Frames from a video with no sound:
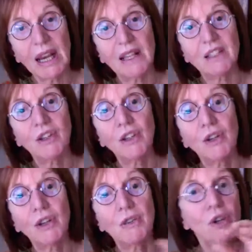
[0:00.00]
And so
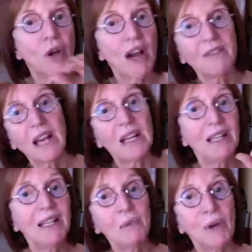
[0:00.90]
you have that
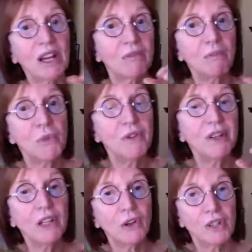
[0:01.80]
leeway of
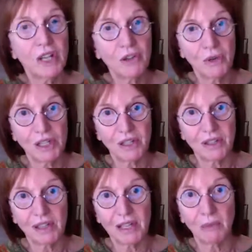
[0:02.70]
moving those
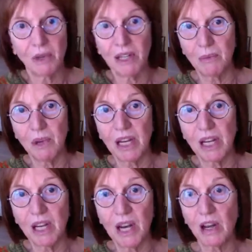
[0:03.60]
increases a little bit
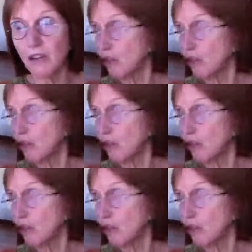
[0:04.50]
depending on how your